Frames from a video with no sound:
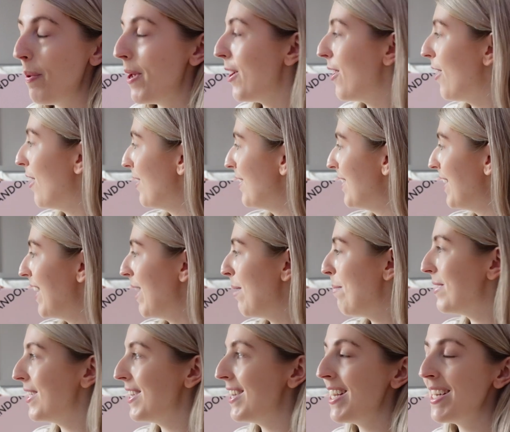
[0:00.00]
PR team.
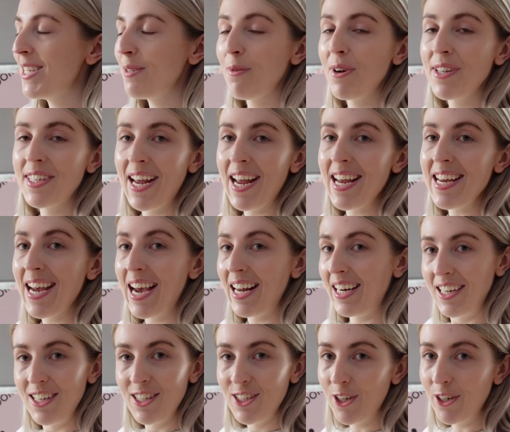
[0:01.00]
So this was a
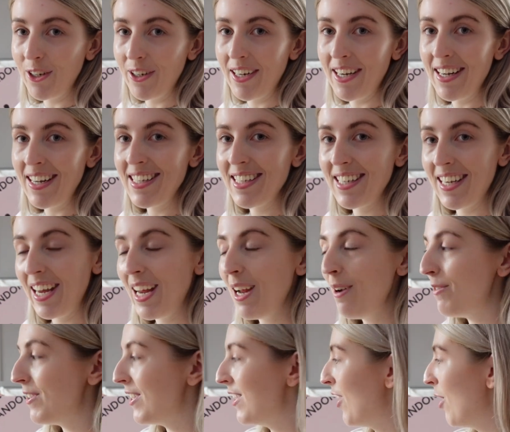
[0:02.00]
Galentine's
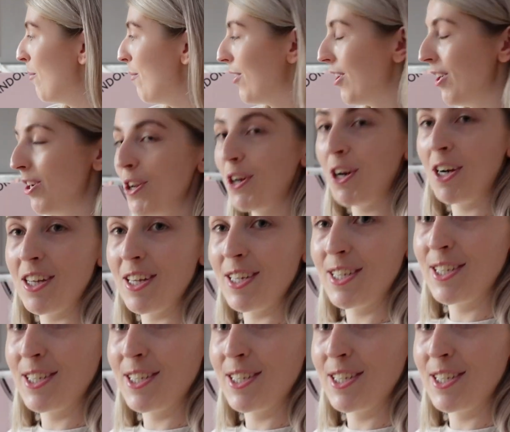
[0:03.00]
gift. And oh my God, look at the